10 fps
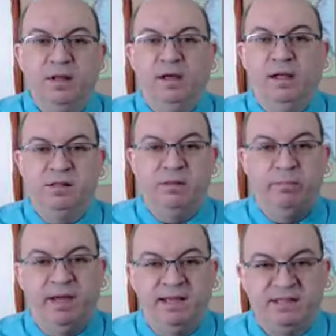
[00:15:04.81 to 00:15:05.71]
and the
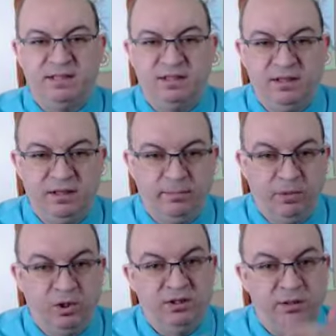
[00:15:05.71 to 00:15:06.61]
best
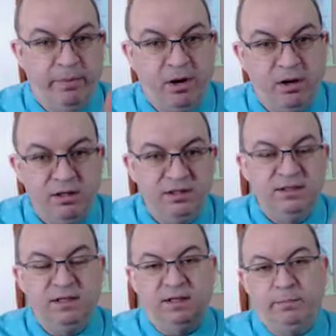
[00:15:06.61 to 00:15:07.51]
malted
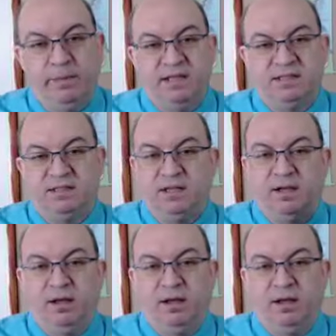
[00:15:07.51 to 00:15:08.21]
barley and the best